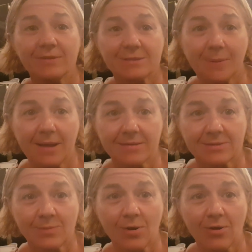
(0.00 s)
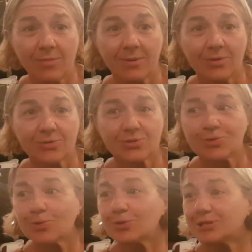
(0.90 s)
nervous about tomorrow because
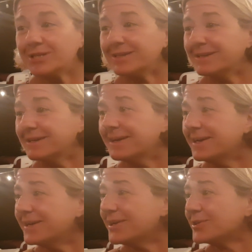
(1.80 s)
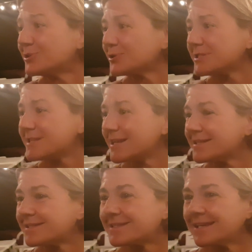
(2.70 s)
George said
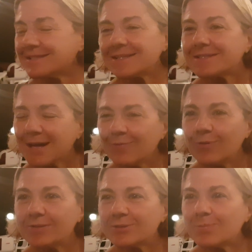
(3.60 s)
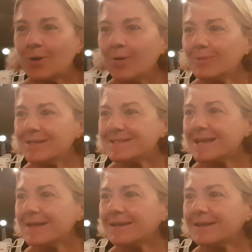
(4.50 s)
it's a tough one tomorrow. What do you say?